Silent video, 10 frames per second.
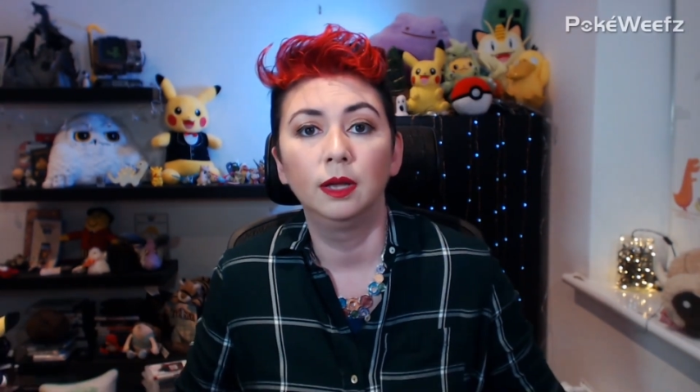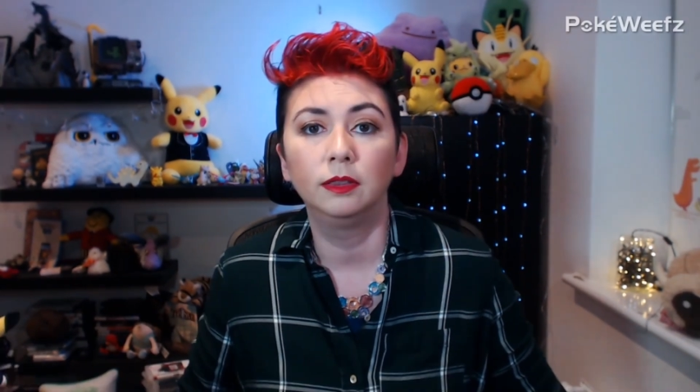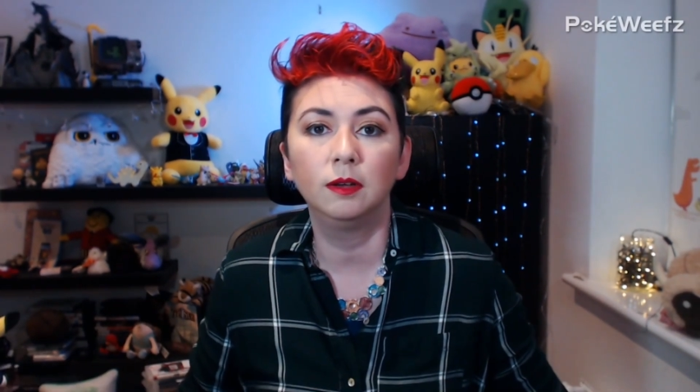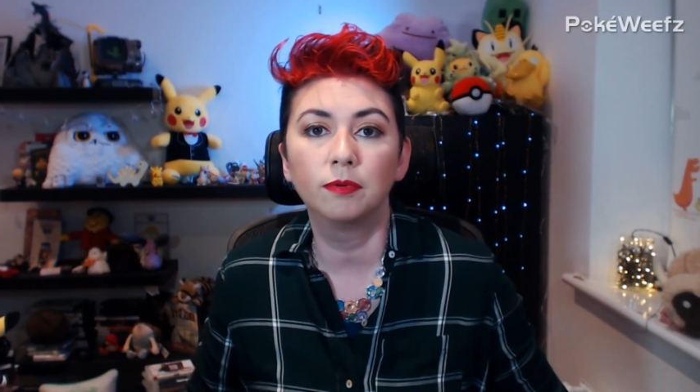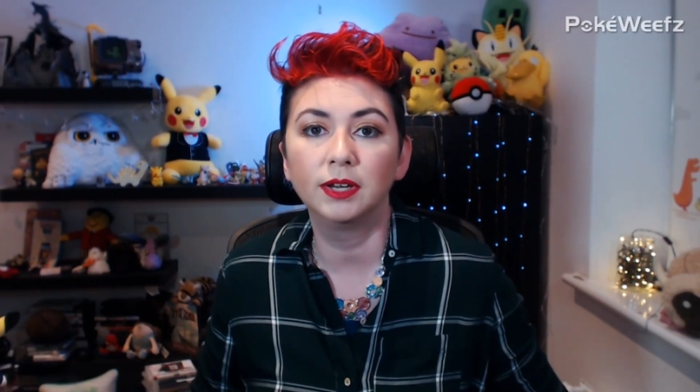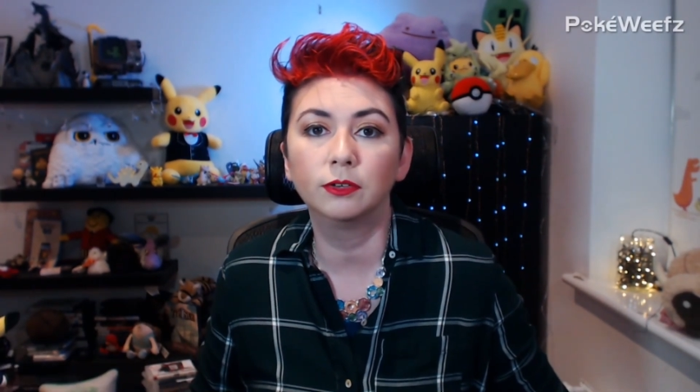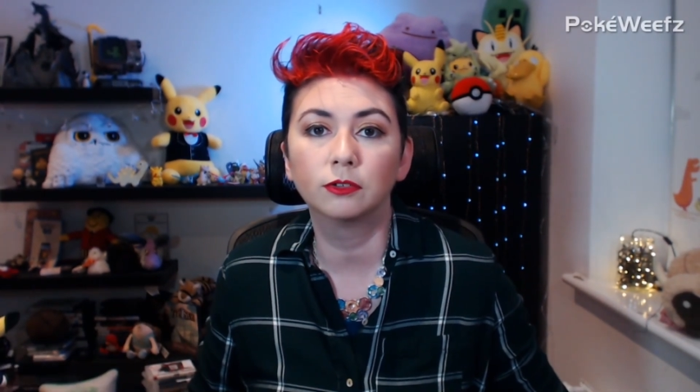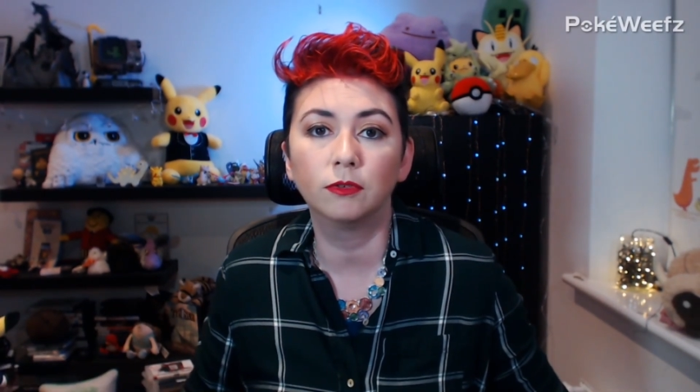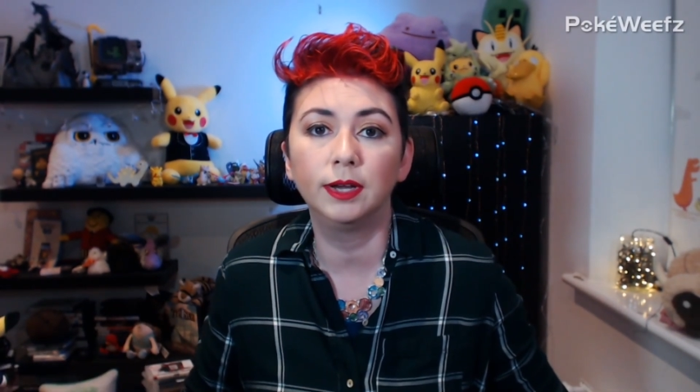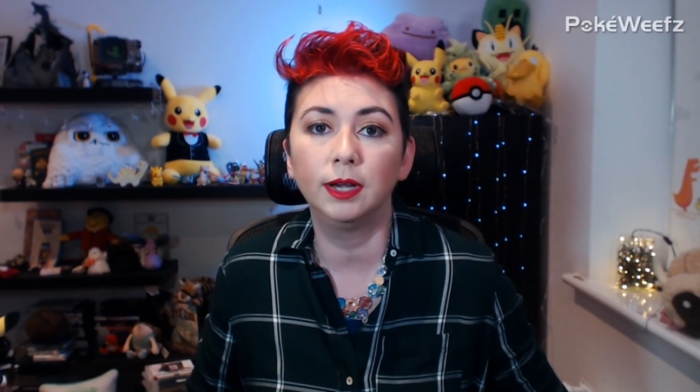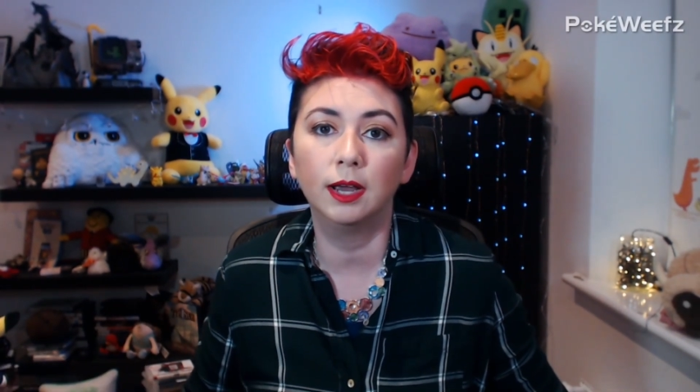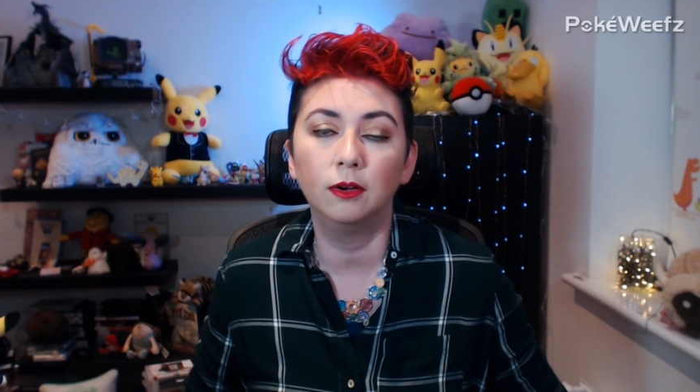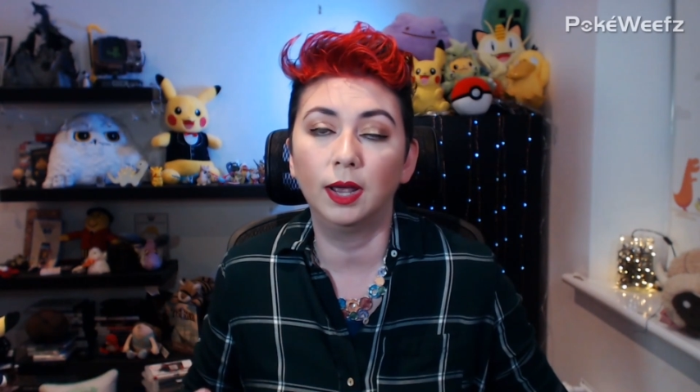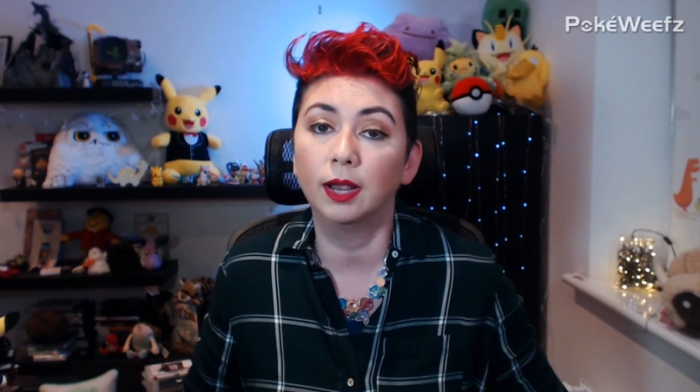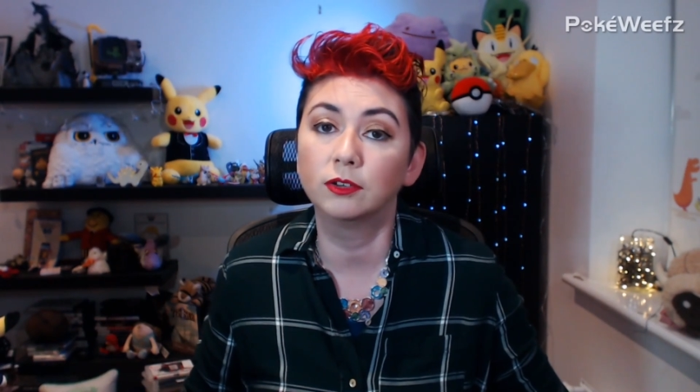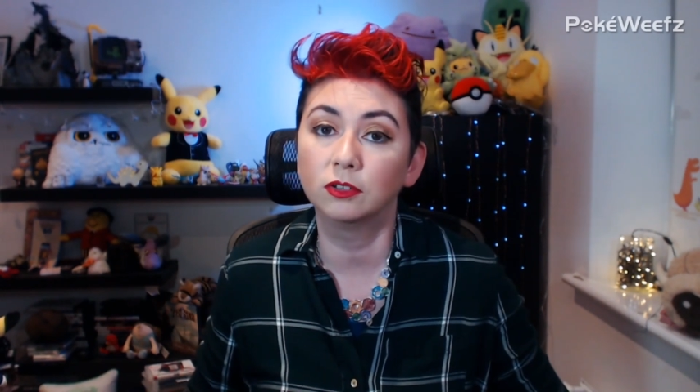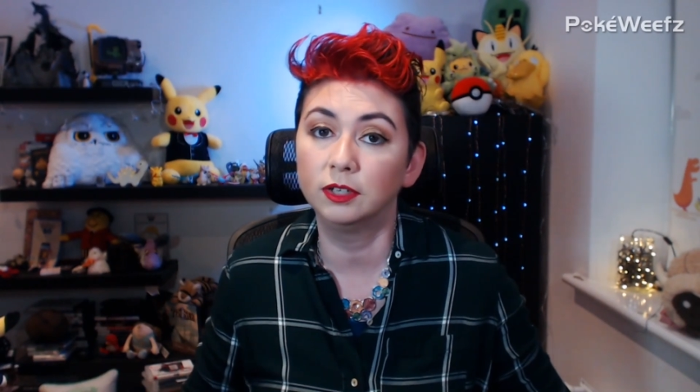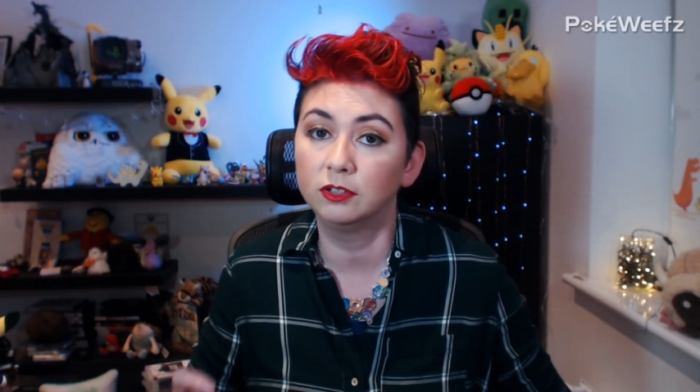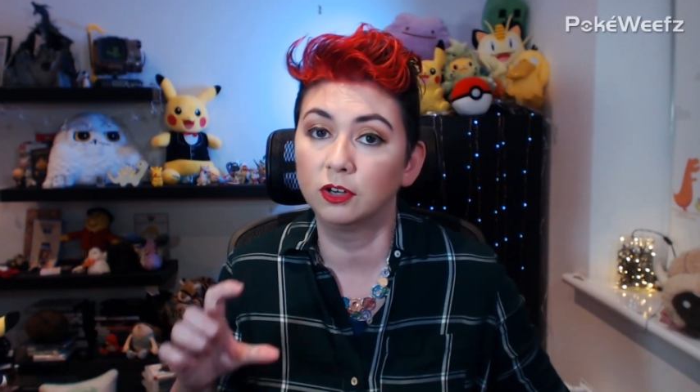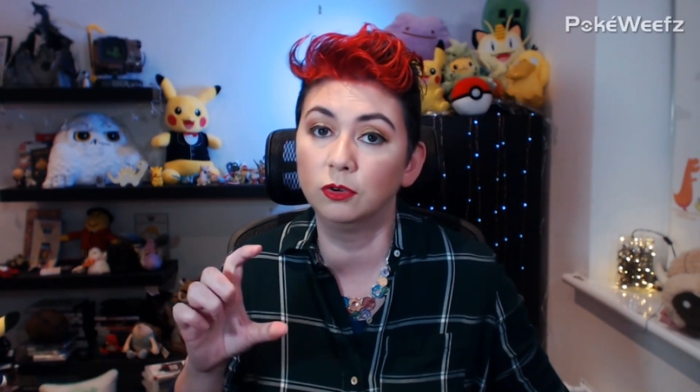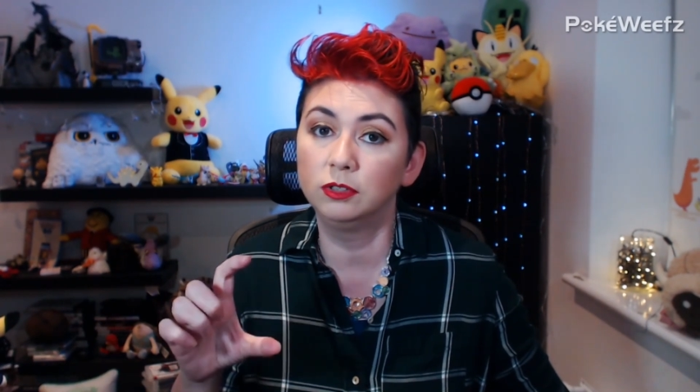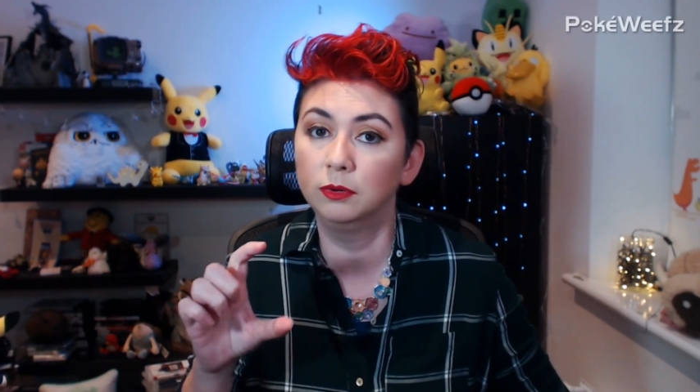The appraisal screen now actually shows you